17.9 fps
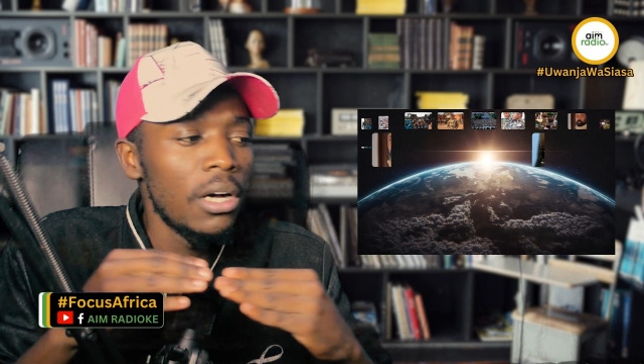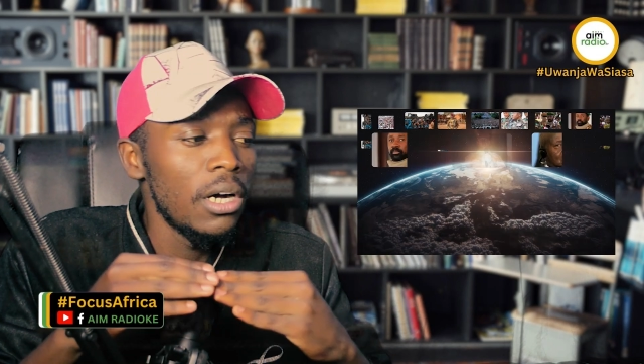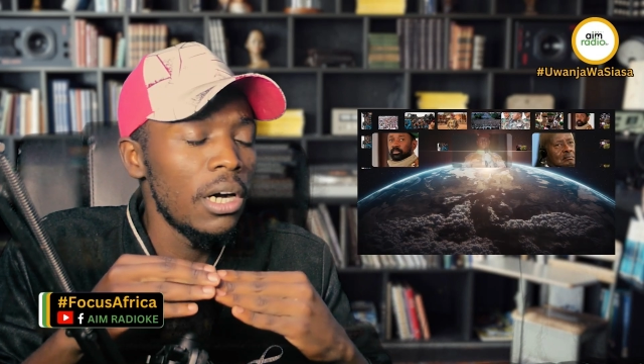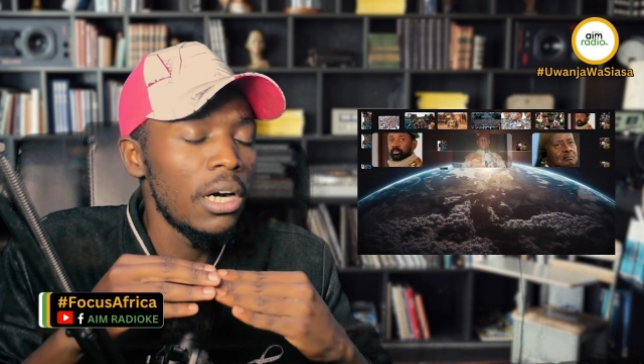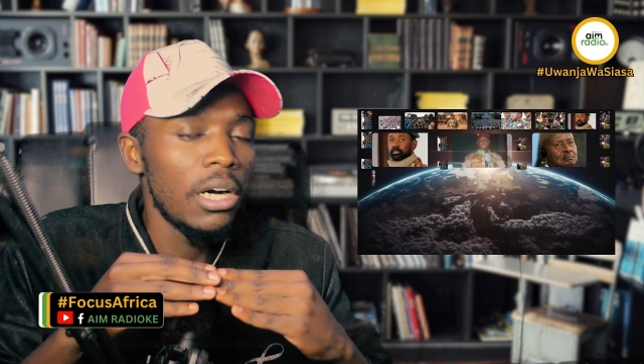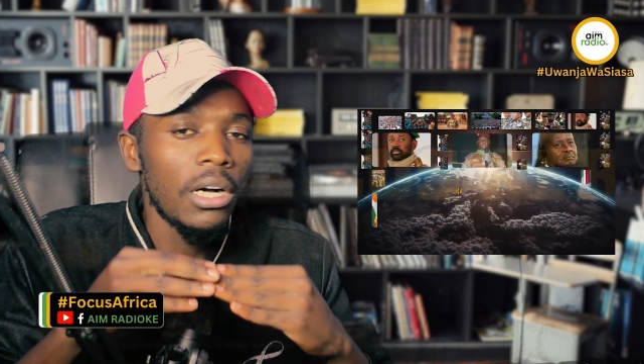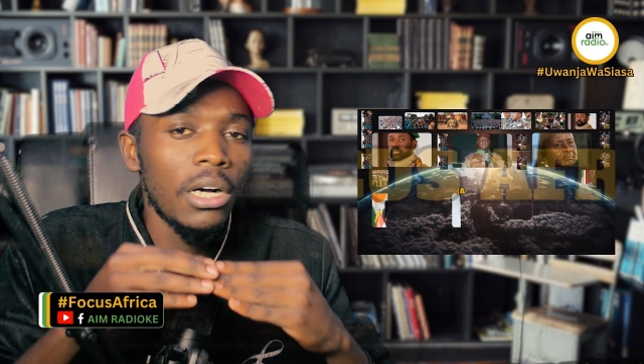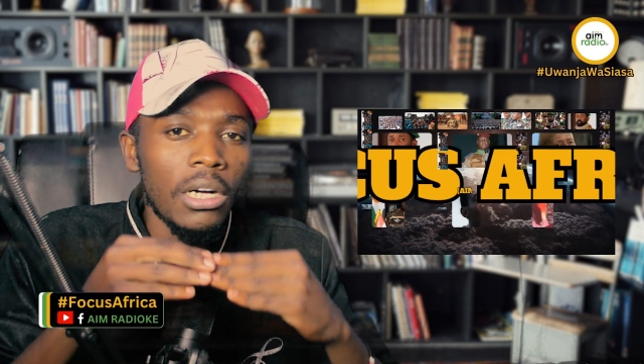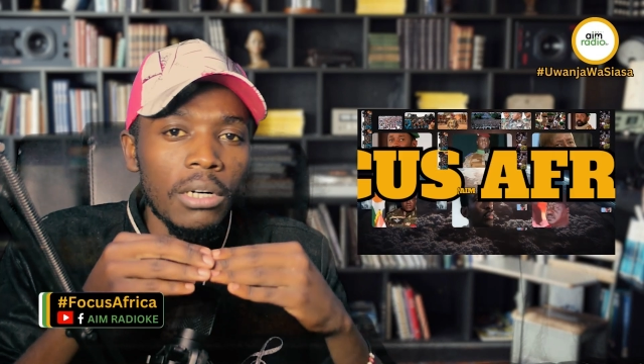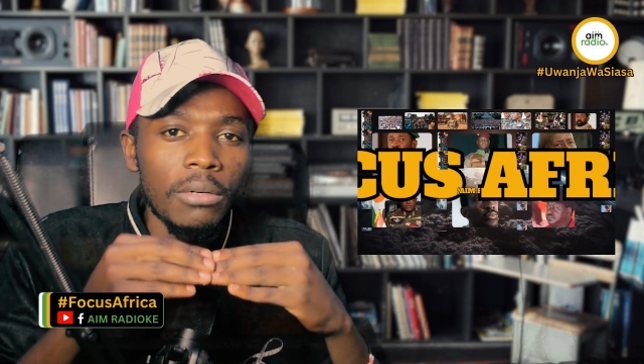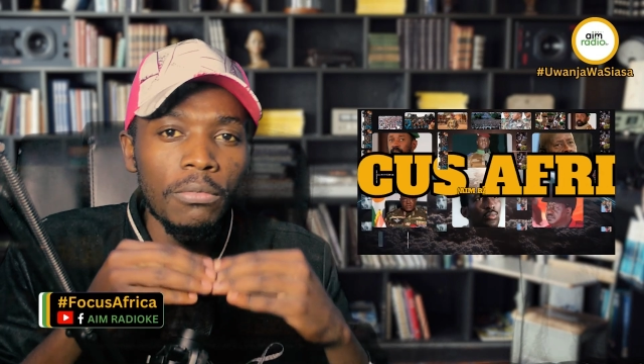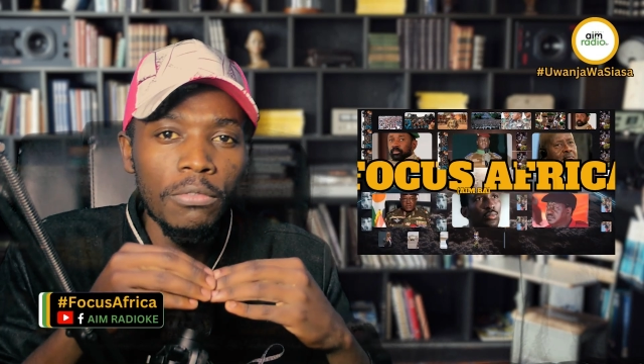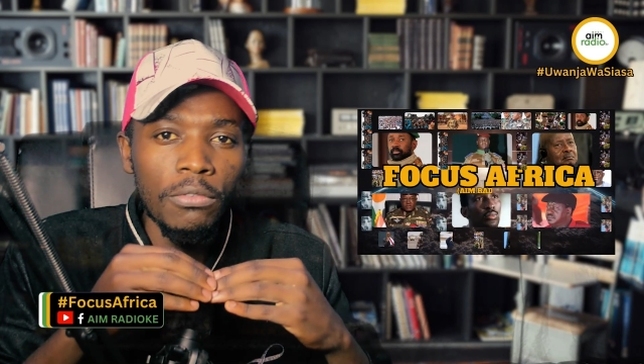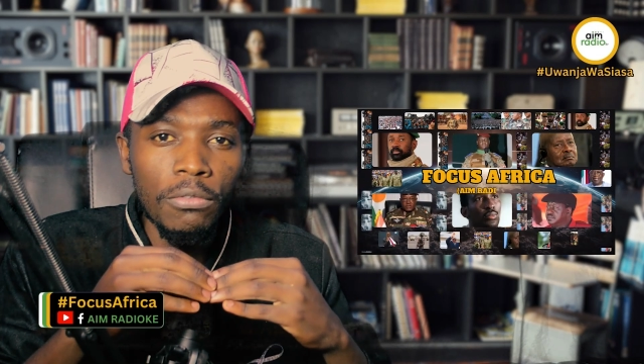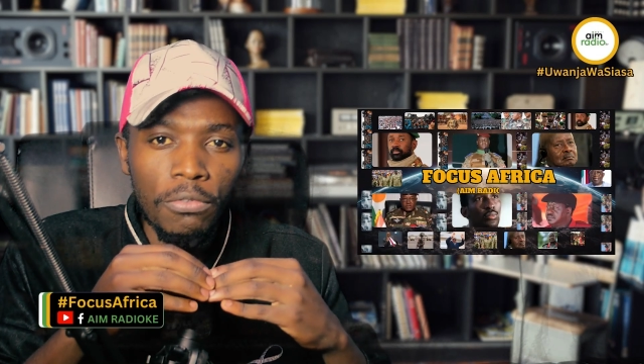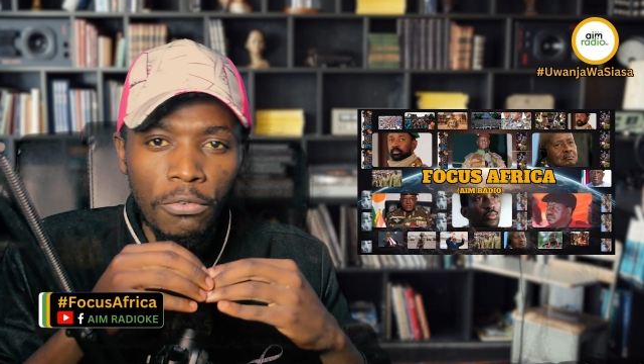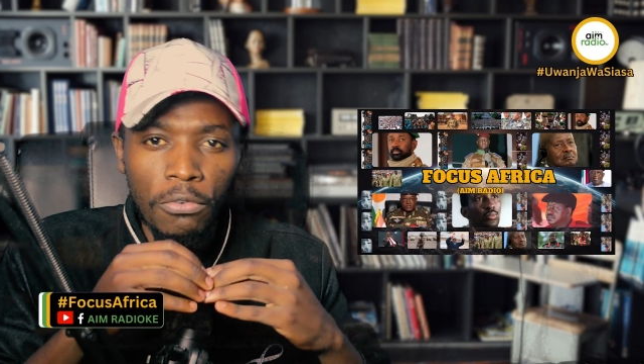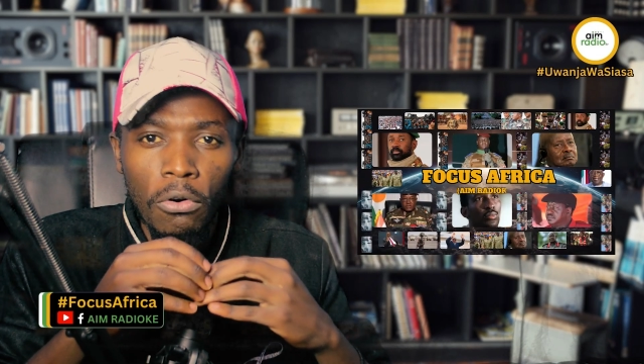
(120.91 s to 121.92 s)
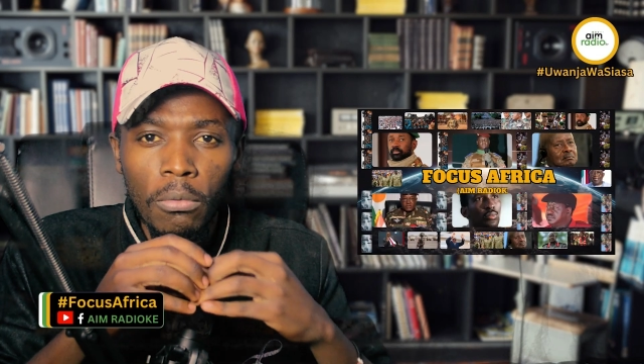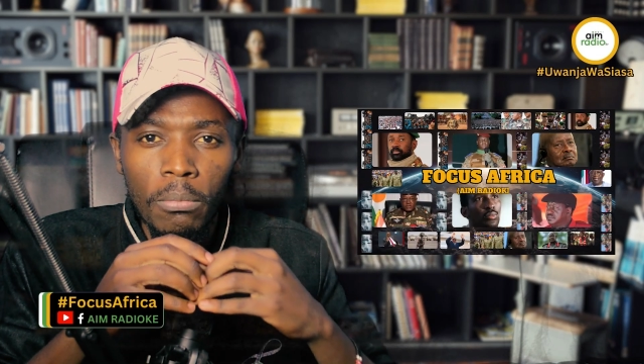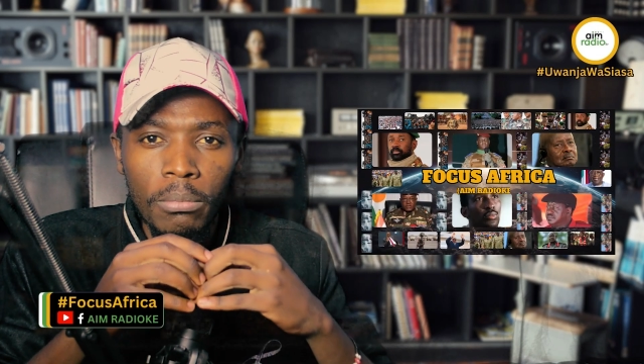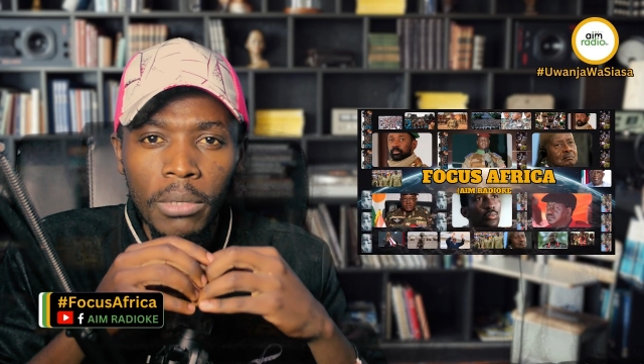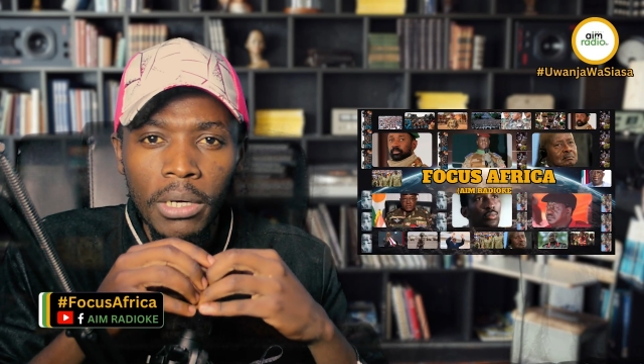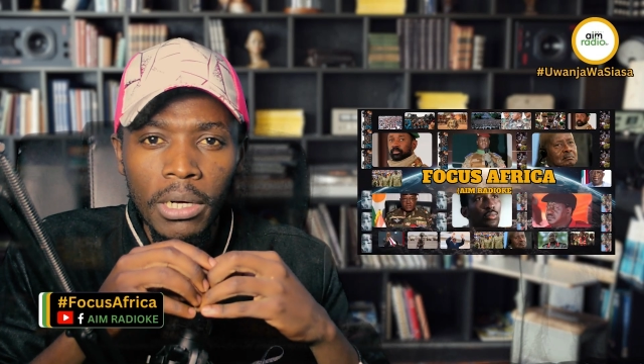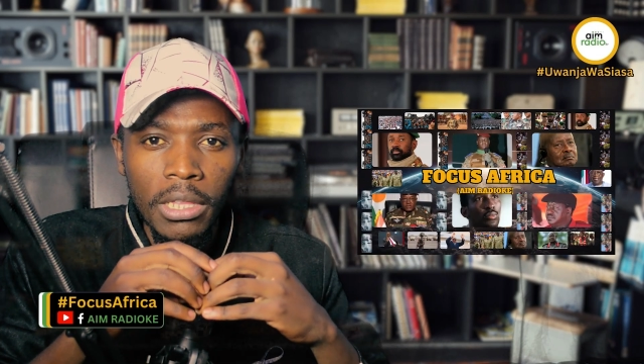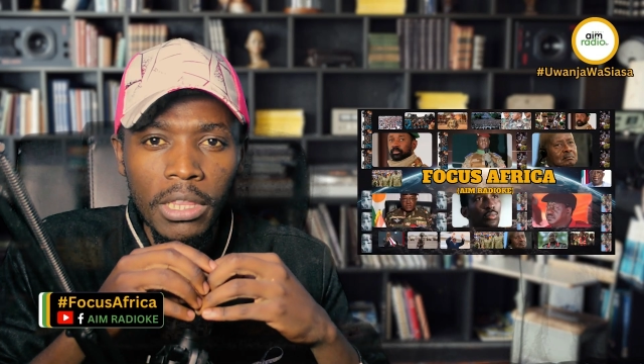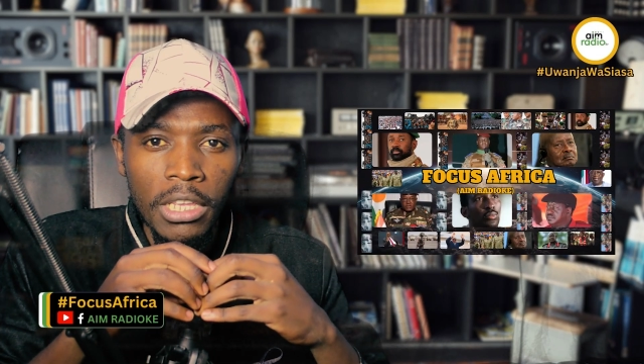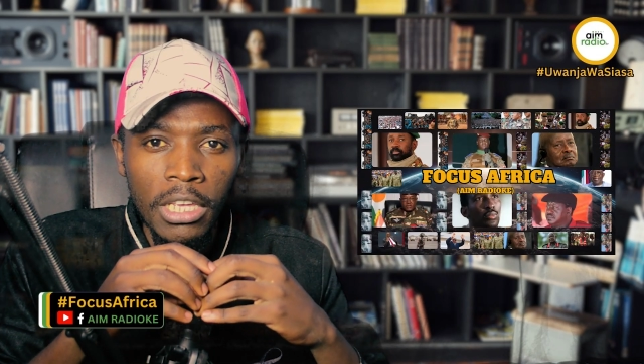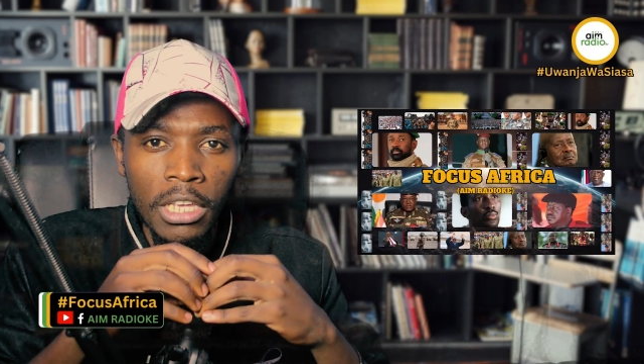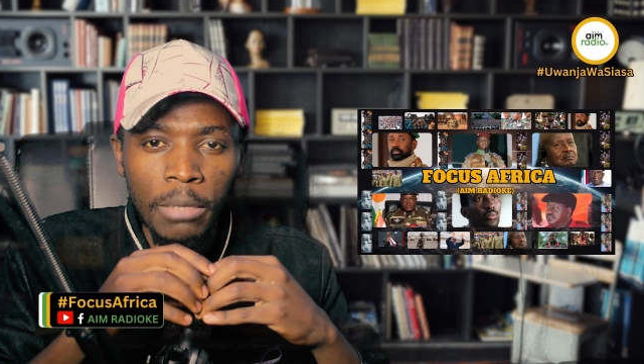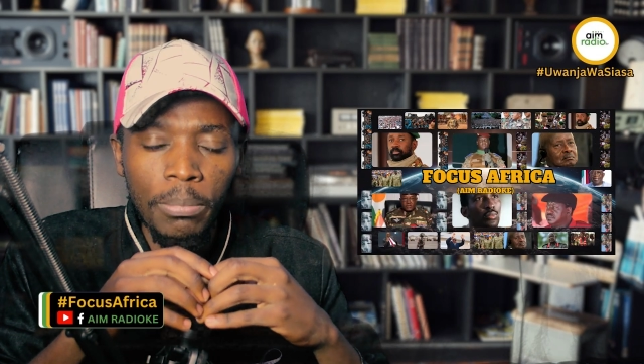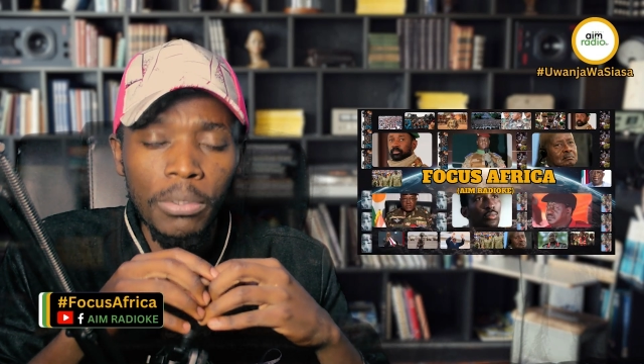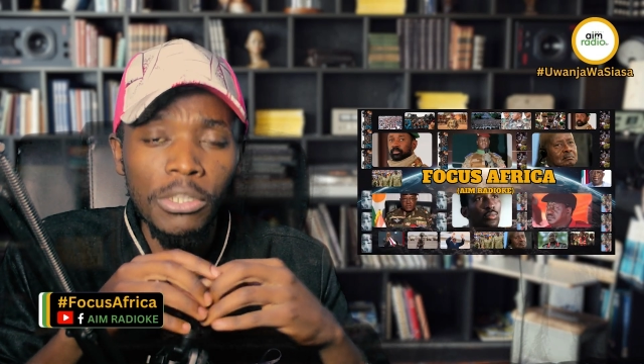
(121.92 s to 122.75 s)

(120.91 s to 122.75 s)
from the